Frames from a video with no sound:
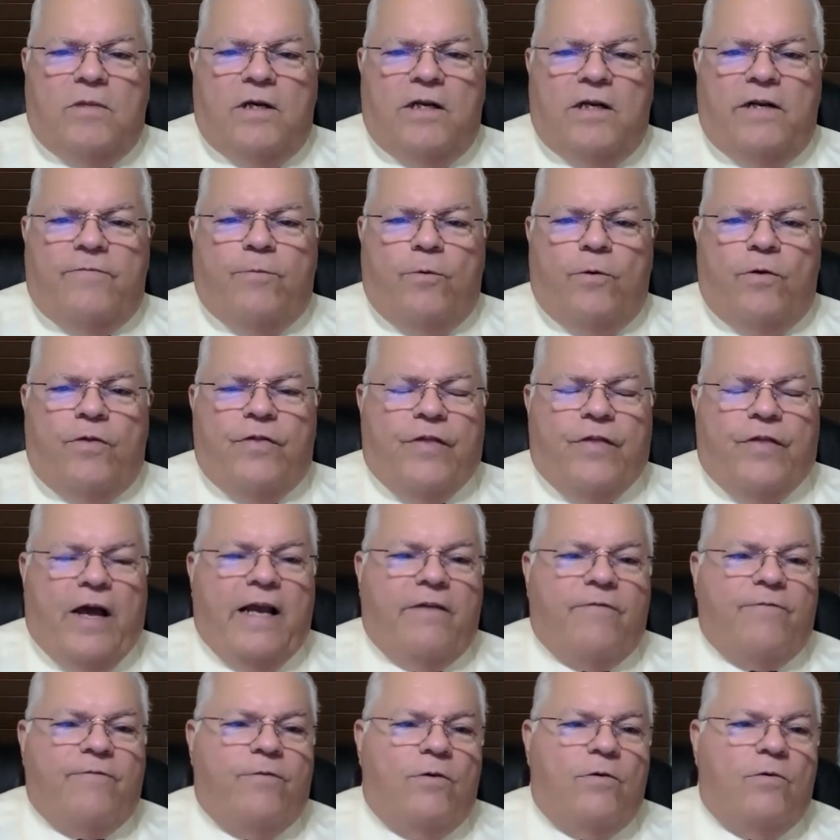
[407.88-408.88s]
But if we're
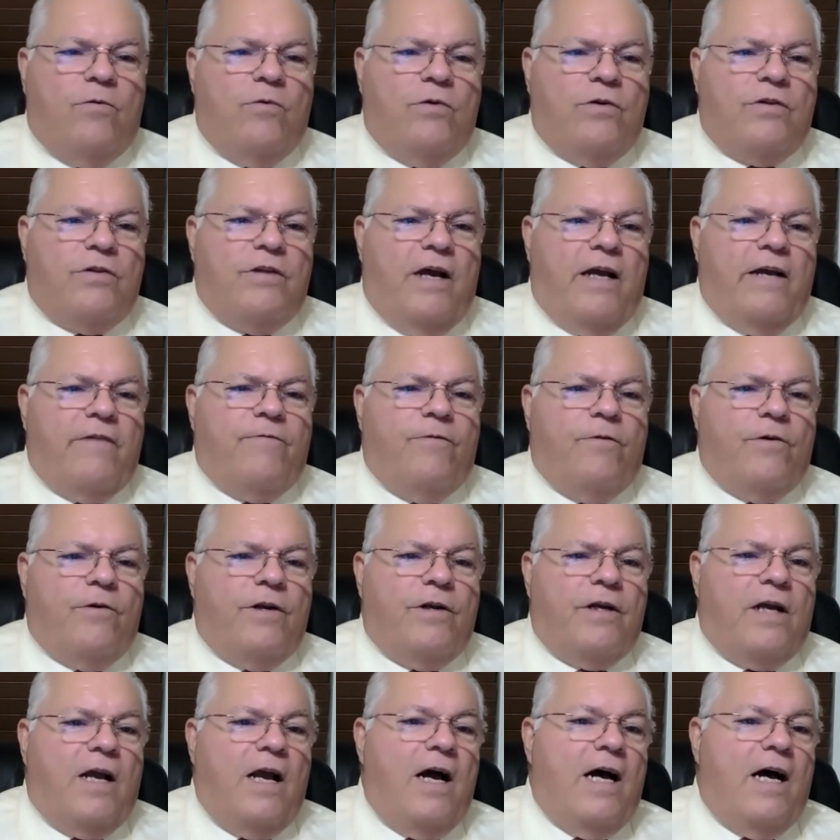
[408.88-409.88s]
thankful, we're
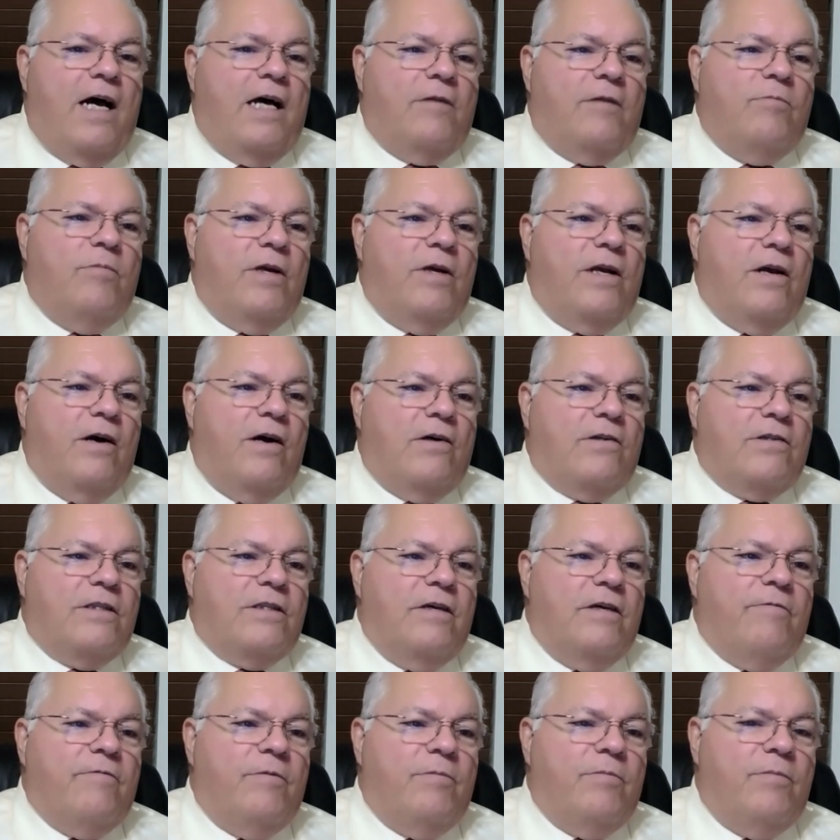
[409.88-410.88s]
thankful to God
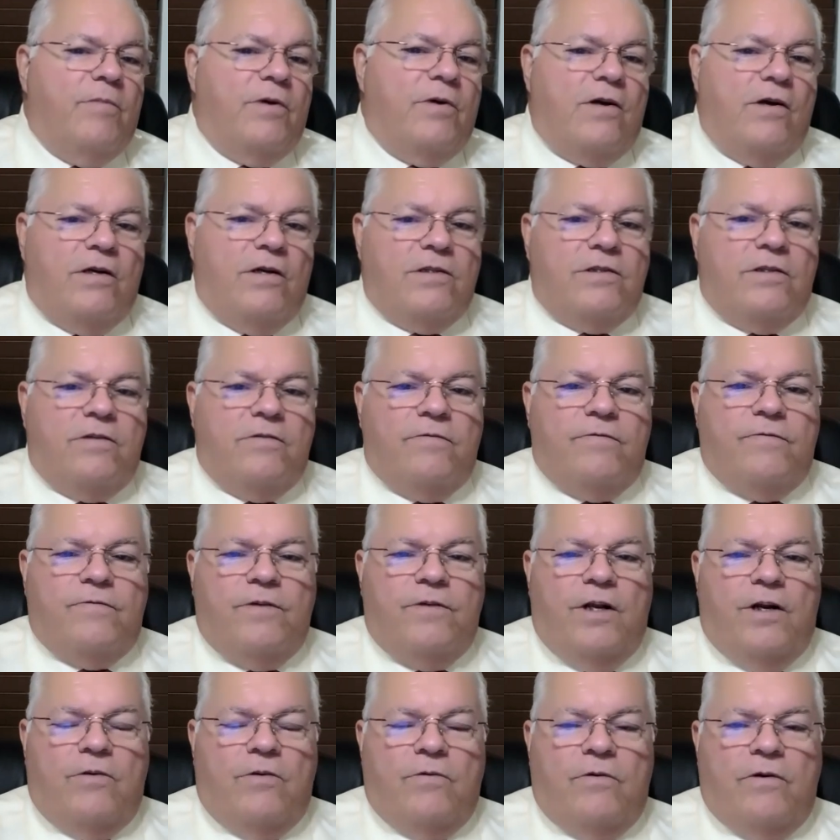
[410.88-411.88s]
because of because of
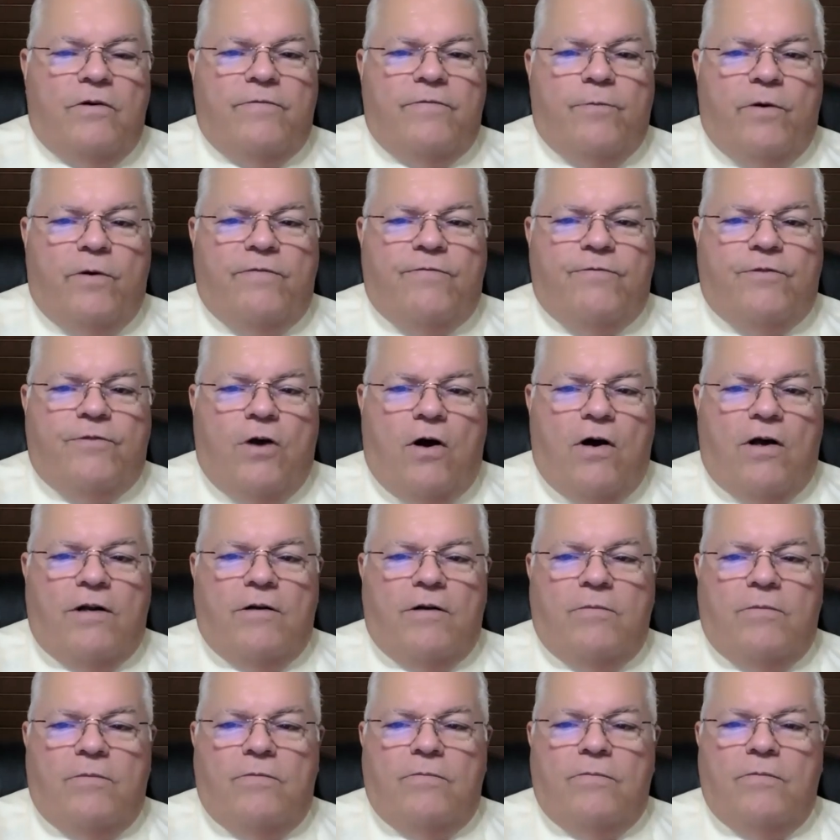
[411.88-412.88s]
you know if we've
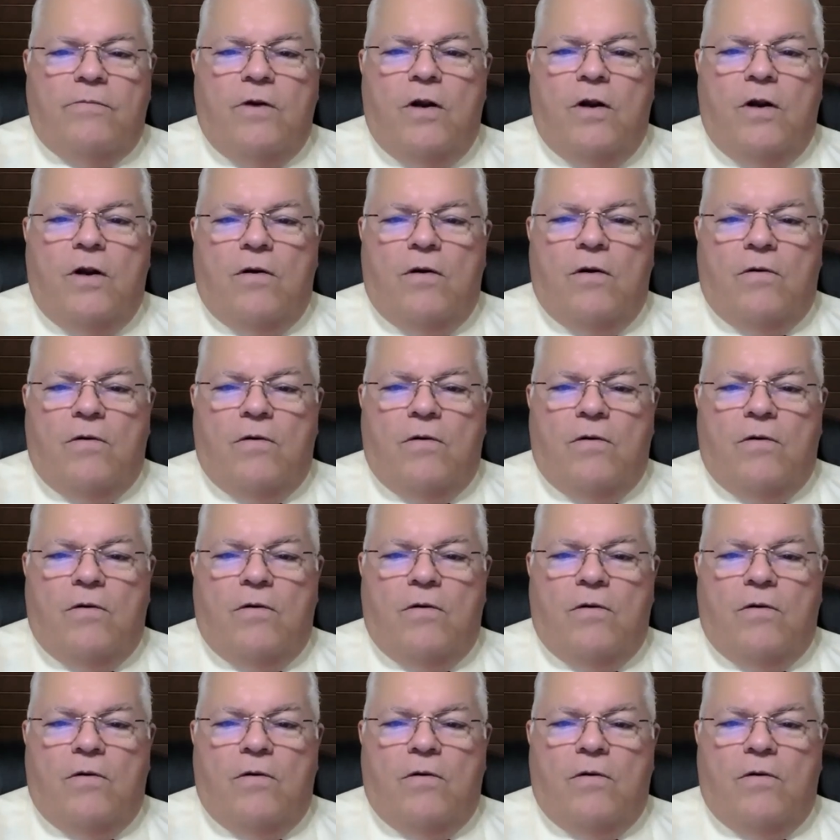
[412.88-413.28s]
taught them